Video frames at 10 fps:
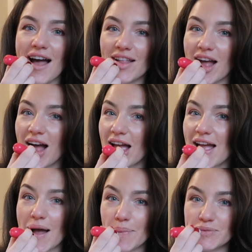and I
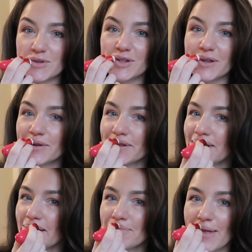
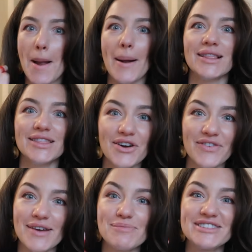absolutely love
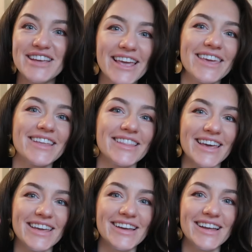it,
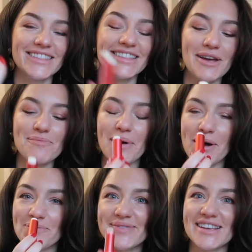particularly the lip
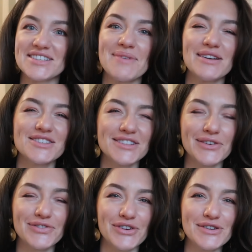balm. It smells
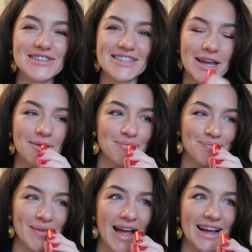so fruity
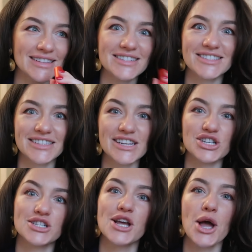and
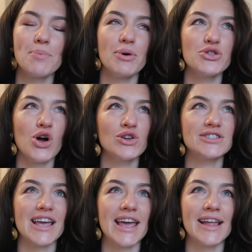delicious, but
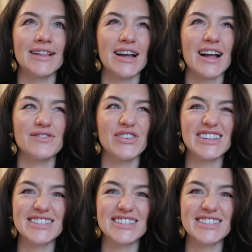not in a kind of really